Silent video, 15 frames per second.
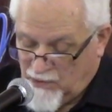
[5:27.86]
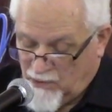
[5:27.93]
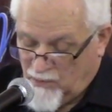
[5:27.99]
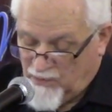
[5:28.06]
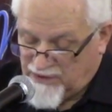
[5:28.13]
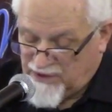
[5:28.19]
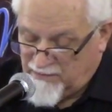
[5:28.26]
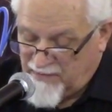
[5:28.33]

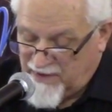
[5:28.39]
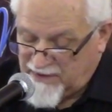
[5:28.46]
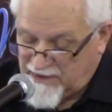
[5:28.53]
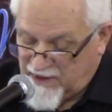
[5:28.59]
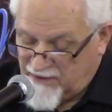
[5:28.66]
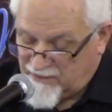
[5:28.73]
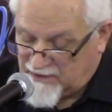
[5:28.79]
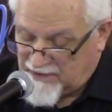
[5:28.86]
when the men
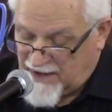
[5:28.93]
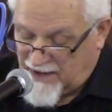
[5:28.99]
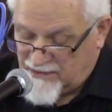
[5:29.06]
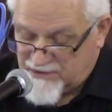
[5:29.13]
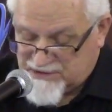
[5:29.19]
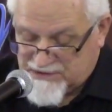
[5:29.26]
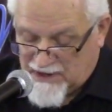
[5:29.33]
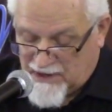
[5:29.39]
gave a
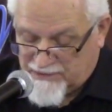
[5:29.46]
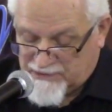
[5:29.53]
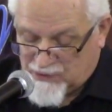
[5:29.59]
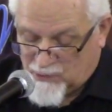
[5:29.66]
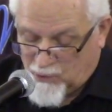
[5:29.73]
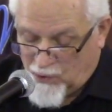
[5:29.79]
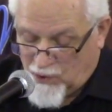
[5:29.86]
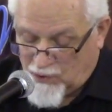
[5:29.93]
loud shout, the
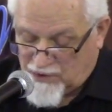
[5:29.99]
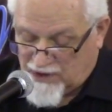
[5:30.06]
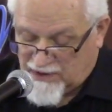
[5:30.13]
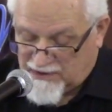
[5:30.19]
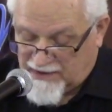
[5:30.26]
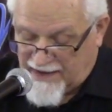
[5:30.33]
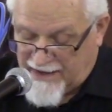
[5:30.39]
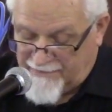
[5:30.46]
wall
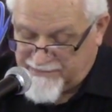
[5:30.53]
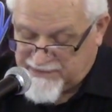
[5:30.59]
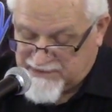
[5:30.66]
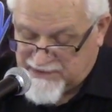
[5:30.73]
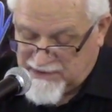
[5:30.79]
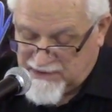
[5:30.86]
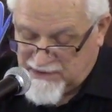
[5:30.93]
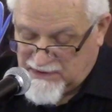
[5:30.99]

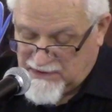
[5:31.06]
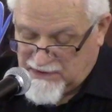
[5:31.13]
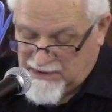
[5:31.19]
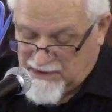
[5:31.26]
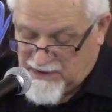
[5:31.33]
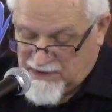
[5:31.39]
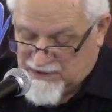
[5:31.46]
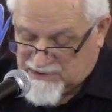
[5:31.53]
collapsed.
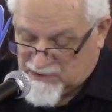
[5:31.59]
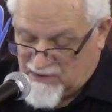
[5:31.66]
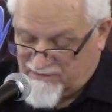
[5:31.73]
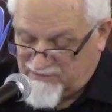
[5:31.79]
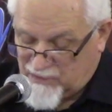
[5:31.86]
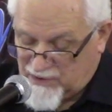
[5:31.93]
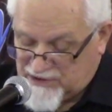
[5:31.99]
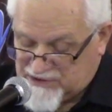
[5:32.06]
So
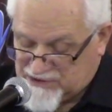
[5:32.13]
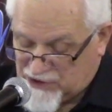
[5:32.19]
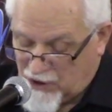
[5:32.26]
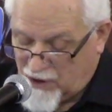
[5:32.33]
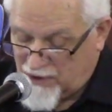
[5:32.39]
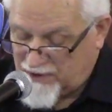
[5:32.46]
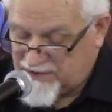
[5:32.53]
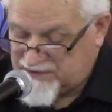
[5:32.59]
everyone
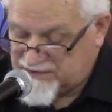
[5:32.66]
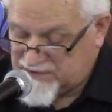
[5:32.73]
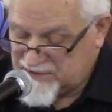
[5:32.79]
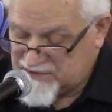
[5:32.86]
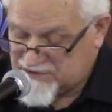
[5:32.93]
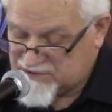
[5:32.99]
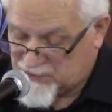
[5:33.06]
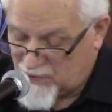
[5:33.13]
charged
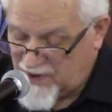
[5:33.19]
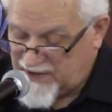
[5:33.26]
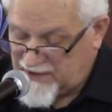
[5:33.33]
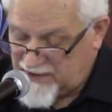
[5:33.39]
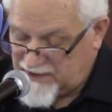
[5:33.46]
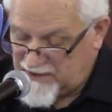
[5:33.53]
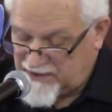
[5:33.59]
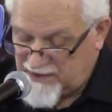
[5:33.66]
straight
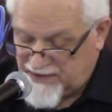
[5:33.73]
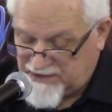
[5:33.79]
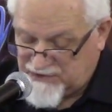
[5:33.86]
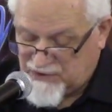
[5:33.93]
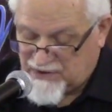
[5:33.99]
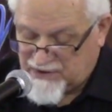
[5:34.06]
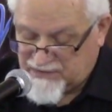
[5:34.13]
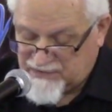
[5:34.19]
in, and they
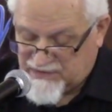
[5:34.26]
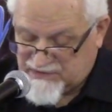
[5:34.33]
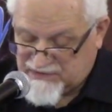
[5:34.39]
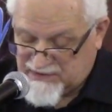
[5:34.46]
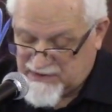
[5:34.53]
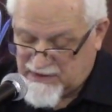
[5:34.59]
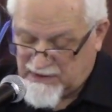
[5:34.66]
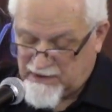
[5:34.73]
took the
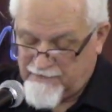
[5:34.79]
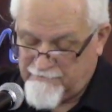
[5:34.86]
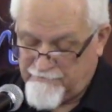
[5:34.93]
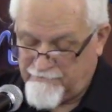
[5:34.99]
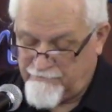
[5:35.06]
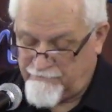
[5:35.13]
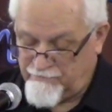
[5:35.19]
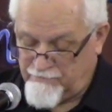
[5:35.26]
city.
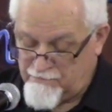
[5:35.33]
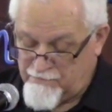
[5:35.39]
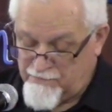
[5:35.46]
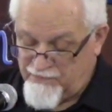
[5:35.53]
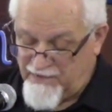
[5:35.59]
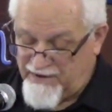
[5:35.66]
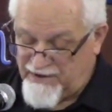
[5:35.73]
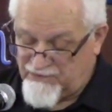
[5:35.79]

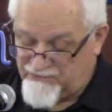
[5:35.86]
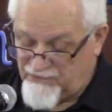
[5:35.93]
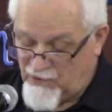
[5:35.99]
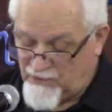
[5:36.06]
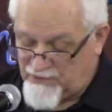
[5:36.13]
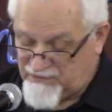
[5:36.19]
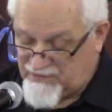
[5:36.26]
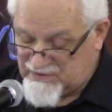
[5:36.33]
They
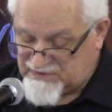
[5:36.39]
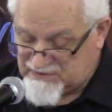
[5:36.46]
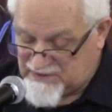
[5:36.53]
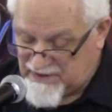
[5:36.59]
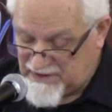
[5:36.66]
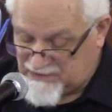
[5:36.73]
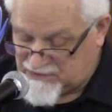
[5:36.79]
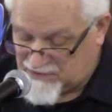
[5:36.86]
devoted the
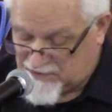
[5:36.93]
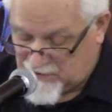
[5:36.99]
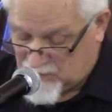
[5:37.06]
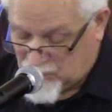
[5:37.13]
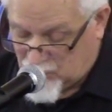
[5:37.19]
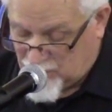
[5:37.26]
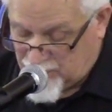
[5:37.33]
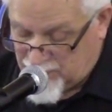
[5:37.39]
city to the
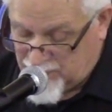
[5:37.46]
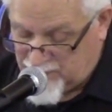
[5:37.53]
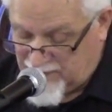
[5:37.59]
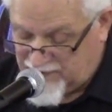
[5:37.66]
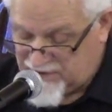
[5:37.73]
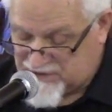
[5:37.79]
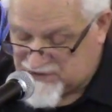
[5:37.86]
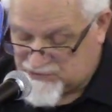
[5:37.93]
Lord
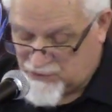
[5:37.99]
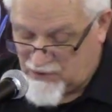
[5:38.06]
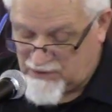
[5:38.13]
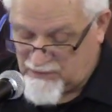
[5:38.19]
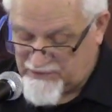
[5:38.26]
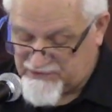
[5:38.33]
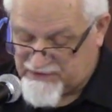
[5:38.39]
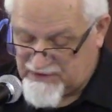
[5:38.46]
and
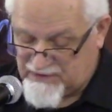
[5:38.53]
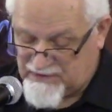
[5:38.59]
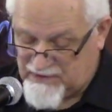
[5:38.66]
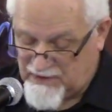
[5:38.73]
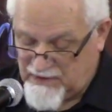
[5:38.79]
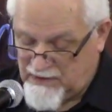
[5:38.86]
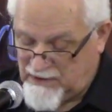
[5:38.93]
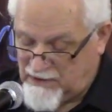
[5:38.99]
destroyed
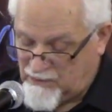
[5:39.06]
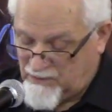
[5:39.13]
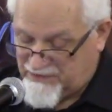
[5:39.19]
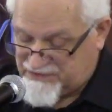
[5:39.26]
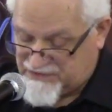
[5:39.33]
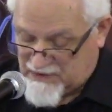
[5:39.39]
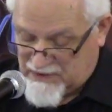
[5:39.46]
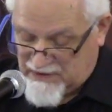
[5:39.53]
within
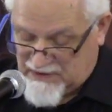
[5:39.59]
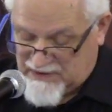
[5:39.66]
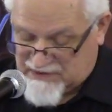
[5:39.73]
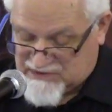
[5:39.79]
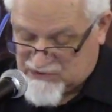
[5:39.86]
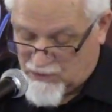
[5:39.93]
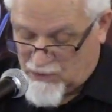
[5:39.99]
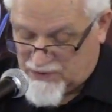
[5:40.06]
with their
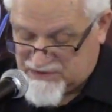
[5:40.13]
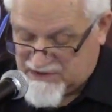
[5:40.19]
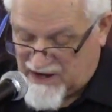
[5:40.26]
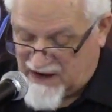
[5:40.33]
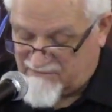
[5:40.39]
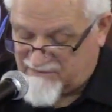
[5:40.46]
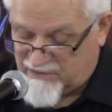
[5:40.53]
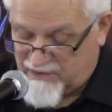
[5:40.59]
swords
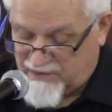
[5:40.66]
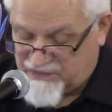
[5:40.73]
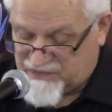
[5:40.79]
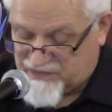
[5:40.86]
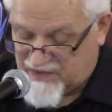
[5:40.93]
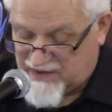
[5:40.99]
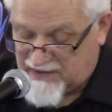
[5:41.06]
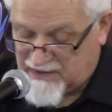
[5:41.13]

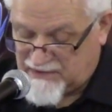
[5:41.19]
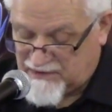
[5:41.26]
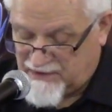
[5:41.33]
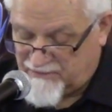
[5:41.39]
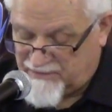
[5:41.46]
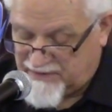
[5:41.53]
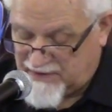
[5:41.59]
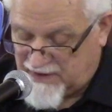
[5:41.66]
everything
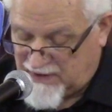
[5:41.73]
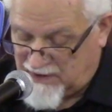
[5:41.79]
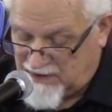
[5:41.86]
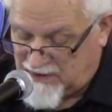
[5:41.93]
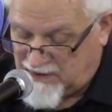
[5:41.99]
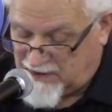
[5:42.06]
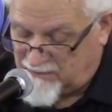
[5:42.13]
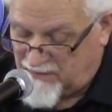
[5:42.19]
living
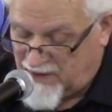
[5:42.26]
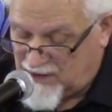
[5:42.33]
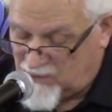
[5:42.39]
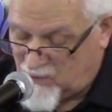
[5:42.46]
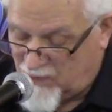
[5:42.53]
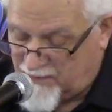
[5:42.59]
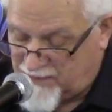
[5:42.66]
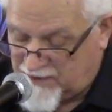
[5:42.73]
in it
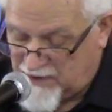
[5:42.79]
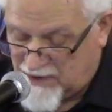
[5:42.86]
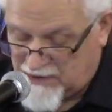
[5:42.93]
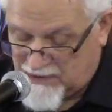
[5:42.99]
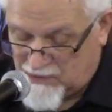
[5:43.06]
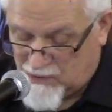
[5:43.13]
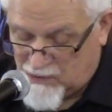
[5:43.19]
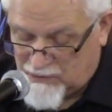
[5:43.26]
men, women, young,
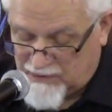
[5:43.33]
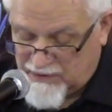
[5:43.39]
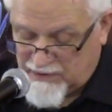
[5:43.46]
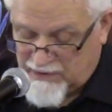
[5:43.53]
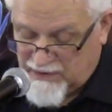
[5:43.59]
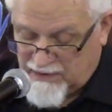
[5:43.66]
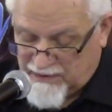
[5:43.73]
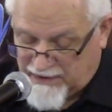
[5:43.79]
and old,
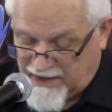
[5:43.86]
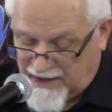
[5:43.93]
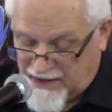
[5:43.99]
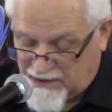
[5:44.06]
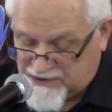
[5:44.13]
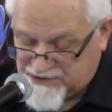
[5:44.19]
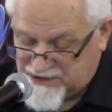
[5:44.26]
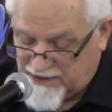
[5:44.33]

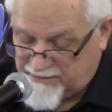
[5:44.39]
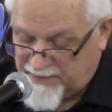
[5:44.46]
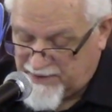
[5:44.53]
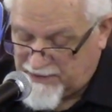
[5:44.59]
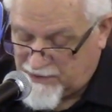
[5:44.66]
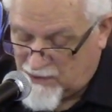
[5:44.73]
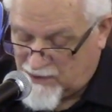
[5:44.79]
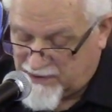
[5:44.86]
cattle, sheep,
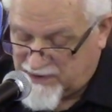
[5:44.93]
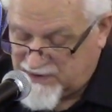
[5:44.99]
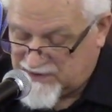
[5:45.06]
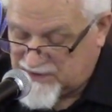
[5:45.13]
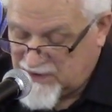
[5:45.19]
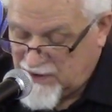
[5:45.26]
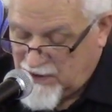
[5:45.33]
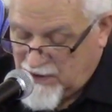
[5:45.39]
and
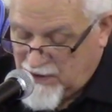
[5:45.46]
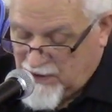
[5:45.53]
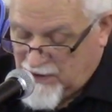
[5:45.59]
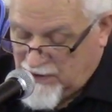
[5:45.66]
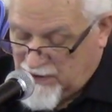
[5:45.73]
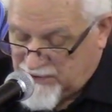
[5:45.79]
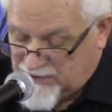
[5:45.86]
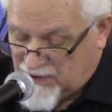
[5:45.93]
donkeys.
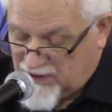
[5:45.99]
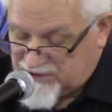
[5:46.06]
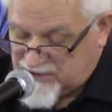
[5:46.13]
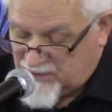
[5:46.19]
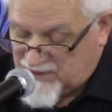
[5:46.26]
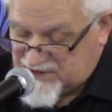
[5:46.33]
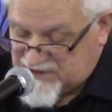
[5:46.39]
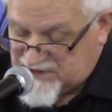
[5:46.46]

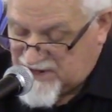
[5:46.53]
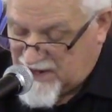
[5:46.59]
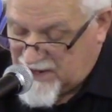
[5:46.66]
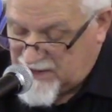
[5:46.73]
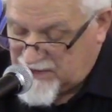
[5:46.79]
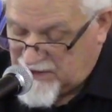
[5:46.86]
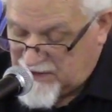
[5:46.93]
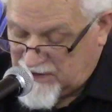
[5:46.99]
Joshua
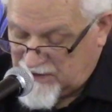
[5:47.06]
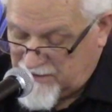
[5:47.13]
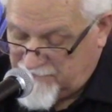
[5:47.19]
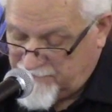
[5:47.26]
said